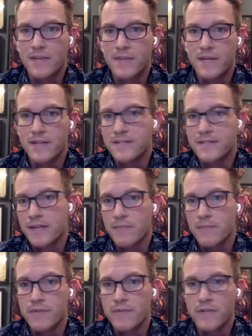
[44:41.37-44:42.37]
it's
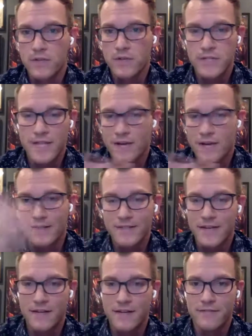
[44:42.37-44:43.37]
like moving to georgetown
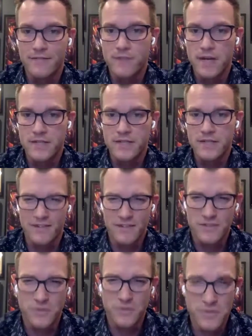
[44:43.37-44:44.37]
outside of boston
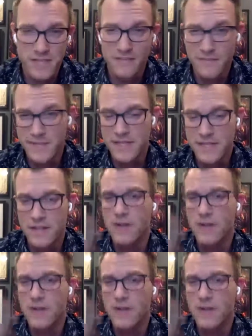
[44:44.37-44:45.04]
or is it georgetown am i saying